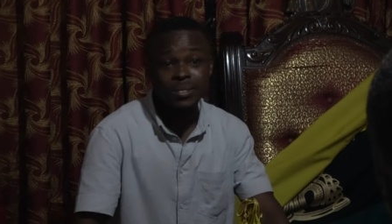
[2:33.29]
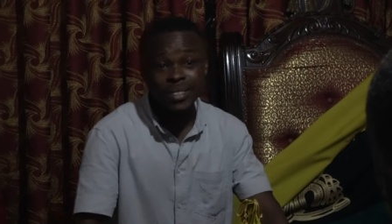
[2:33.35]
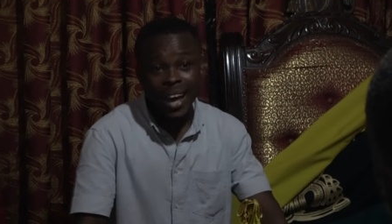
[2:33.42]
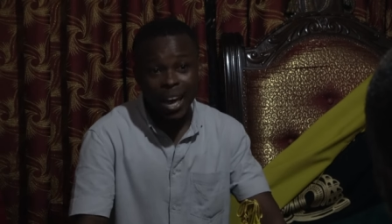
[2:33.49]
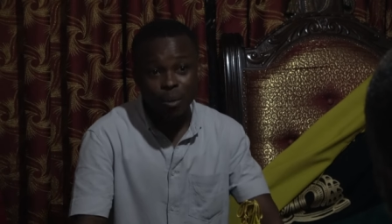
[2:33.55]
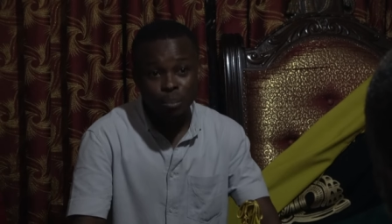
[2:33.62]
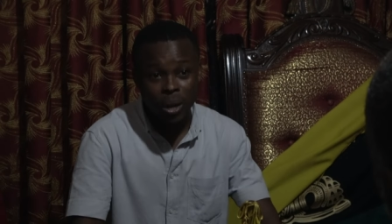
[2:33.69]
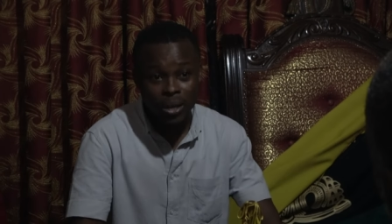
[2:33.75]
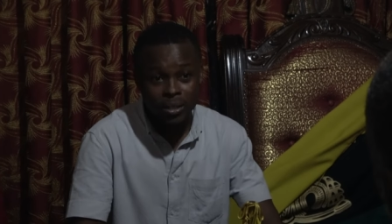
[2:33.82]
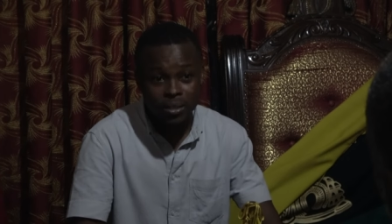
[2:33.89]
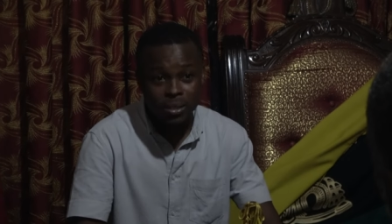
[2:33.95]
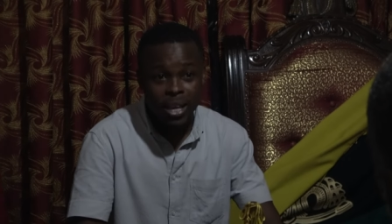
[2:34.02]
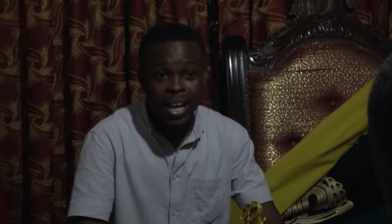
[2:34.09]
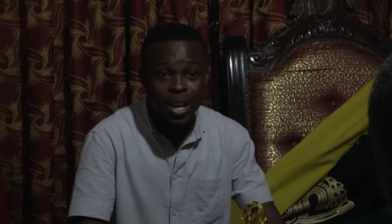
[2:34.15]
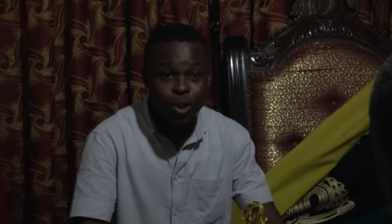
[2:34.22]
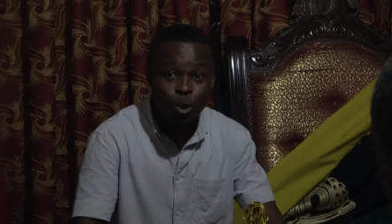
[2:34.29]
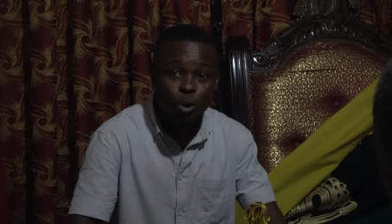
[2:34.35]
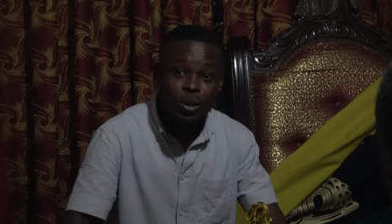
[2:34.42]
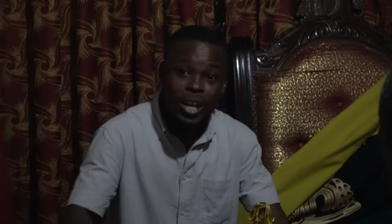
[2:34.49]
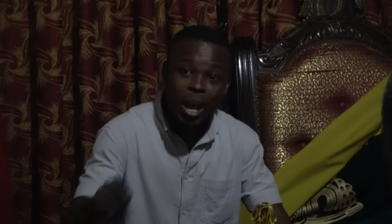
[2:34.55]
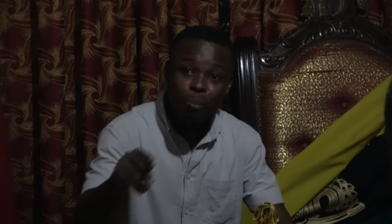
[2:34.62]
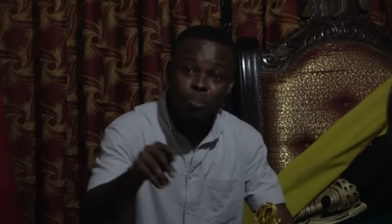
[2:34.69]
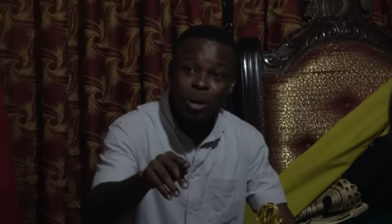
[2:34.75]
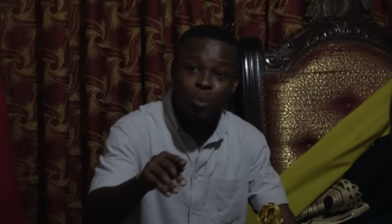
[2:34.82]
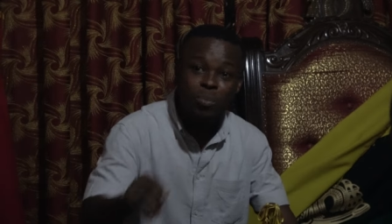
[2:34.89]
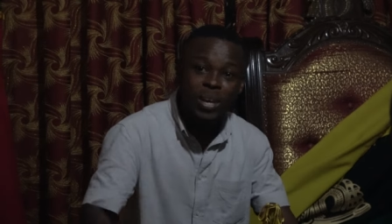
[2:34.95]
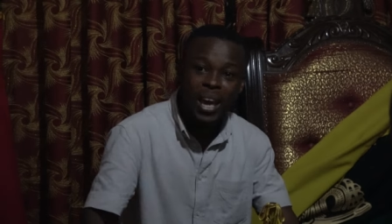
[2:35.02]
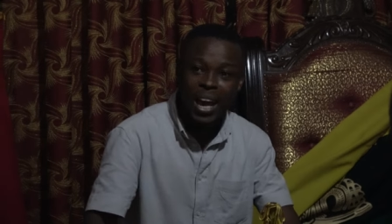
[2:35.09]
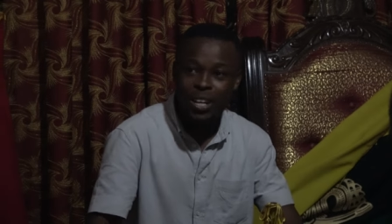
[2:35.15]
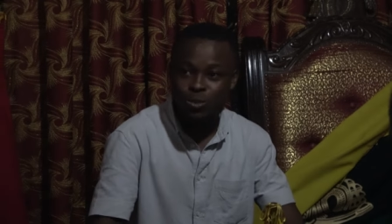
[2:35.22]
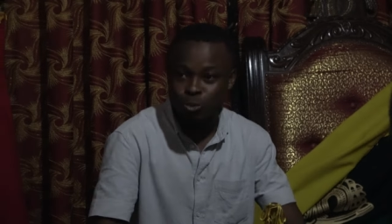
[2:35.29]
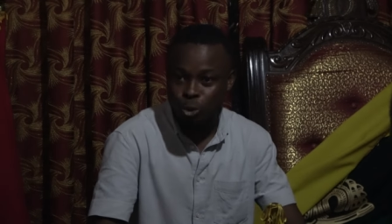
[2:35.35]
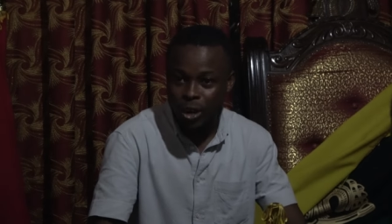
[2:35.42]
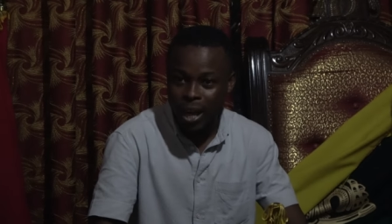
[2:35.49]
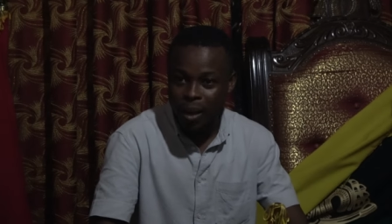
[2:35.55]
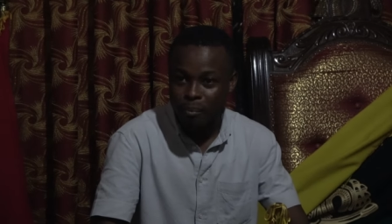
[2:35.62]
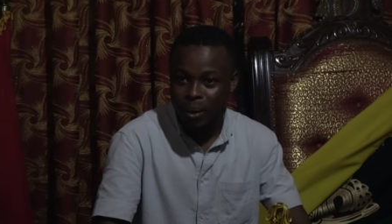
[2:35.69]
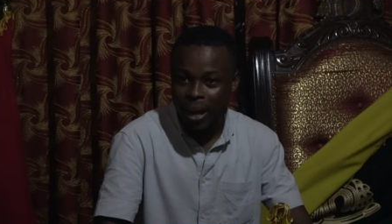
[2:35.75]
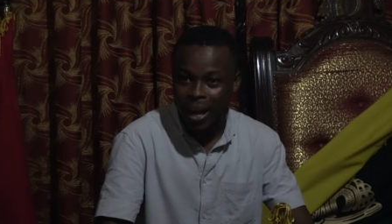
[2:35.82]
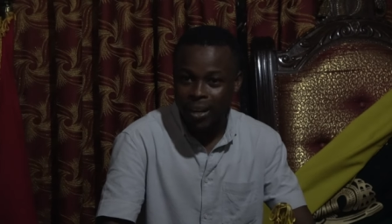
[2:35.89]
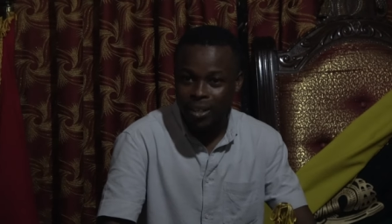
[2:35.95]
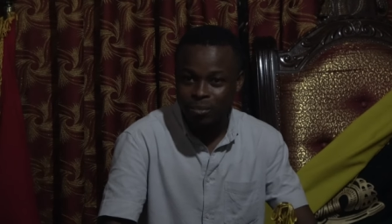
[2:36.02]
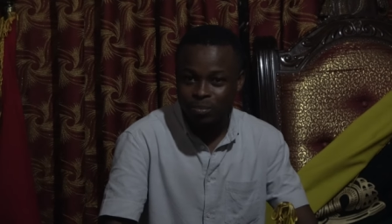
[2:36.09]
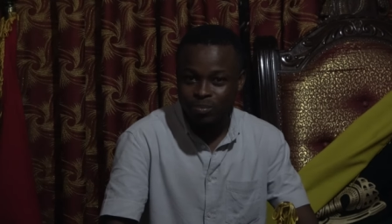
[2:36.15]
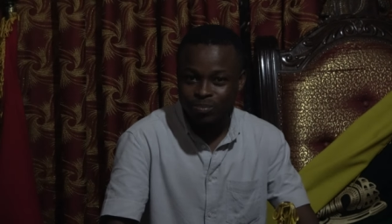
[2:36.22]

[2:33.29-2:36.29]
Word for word: Nine months. They know that baby has royal blood.